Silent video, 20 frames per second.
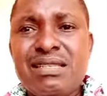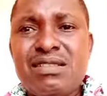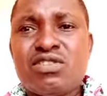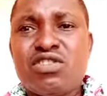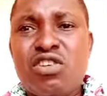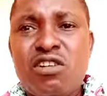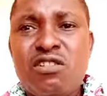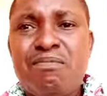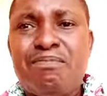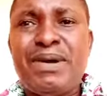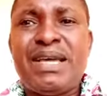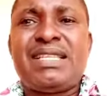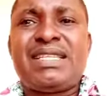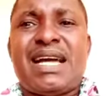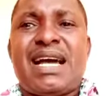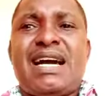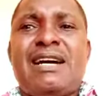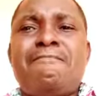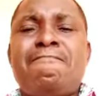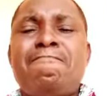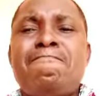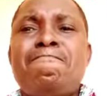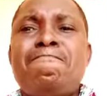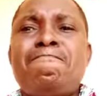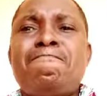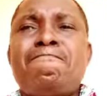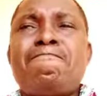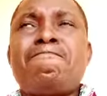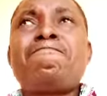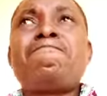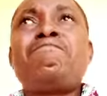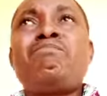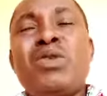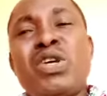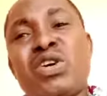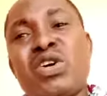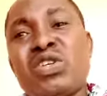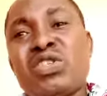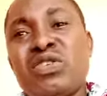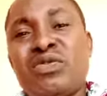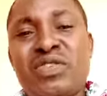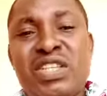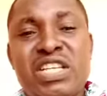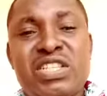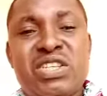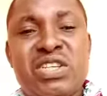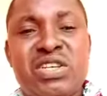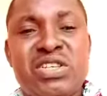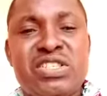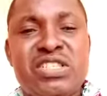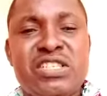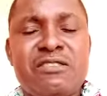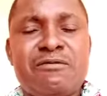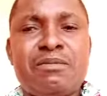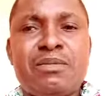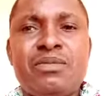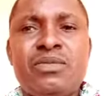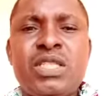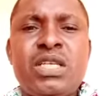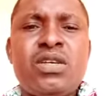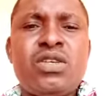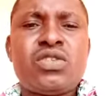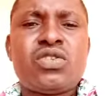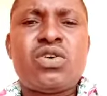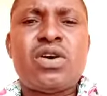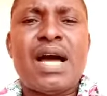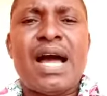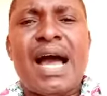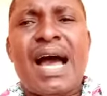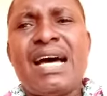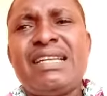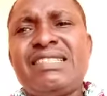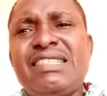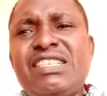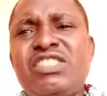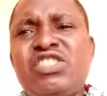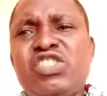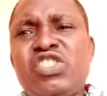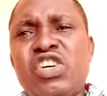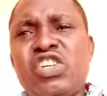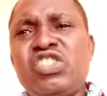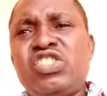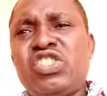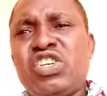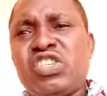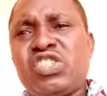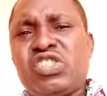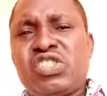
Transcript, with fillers: done better because of technology. So at this juncture,